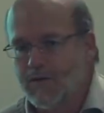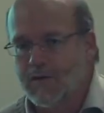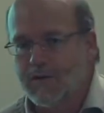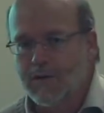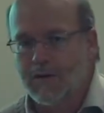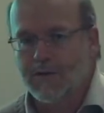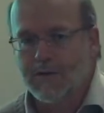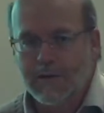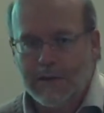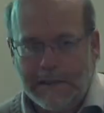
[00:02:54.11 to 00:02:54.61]
so you
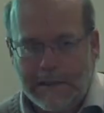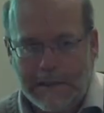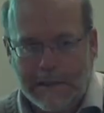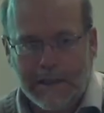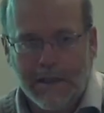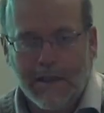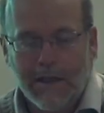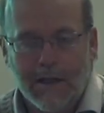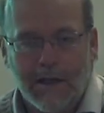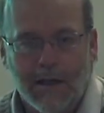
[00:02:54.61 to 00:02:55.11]

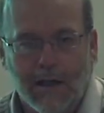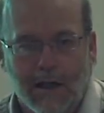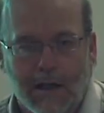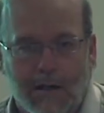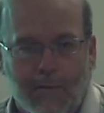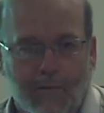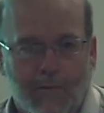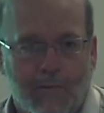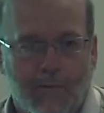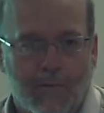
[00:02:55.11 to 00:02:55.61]

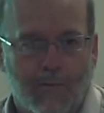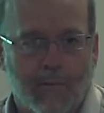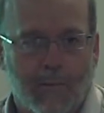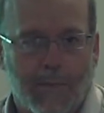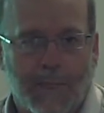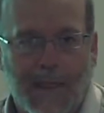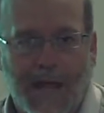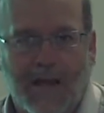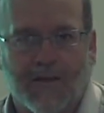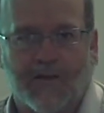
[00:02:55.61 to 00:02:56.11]
can,
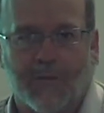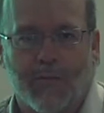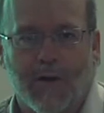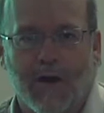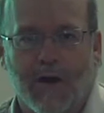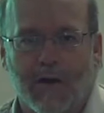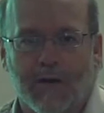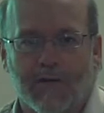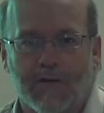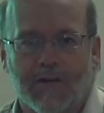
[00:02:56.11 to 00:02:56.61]
as a
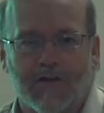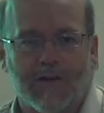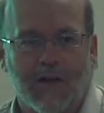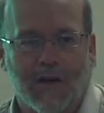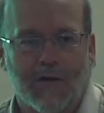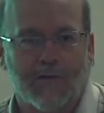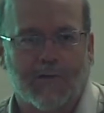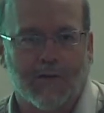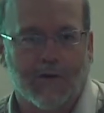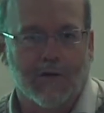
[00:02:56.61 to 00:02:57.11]
part of this
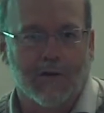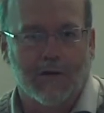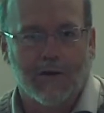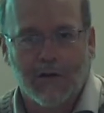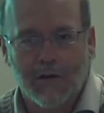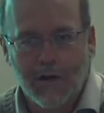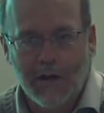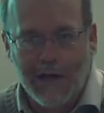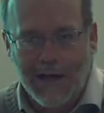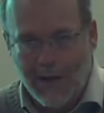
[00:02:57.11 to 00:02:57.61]
effort,
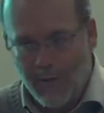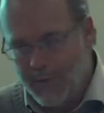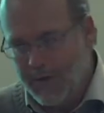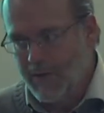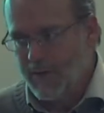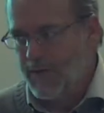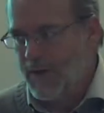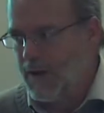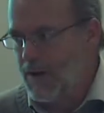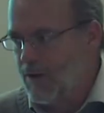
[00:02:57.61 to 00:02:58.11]
I'll be
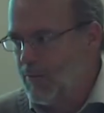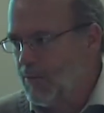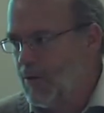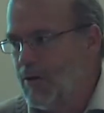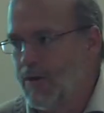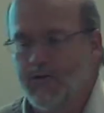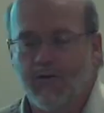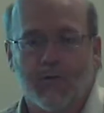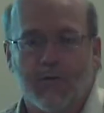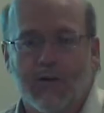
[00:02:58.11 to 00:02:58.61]

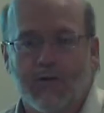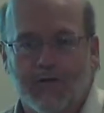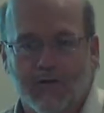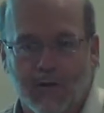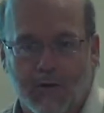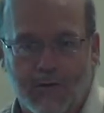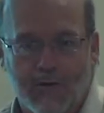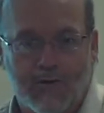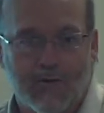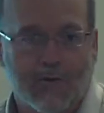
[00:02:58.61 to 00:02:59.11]
available as a
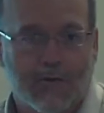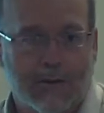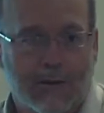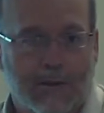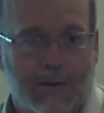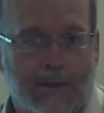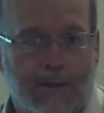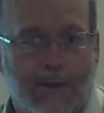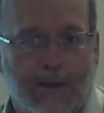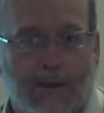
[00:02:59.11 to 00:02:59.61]
resource.
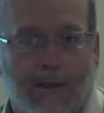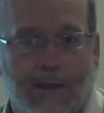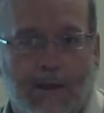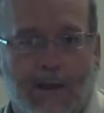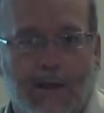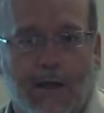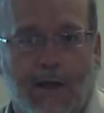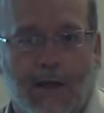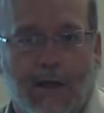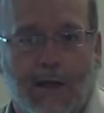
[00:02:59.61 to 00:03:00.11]

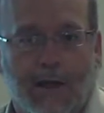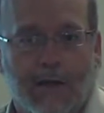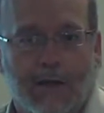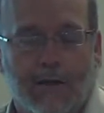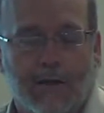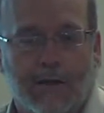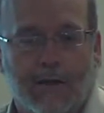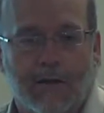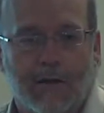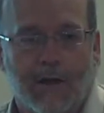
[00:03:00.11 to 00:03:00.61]

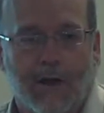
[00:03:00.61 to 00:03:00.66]
And